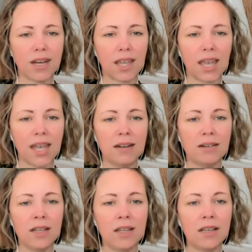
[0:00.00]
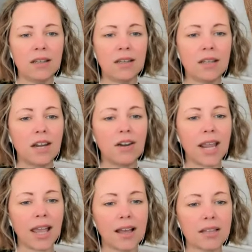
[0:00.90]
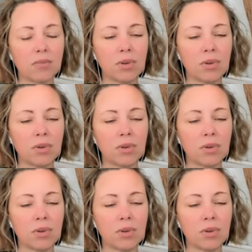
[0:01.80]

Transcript: And again, hearing us,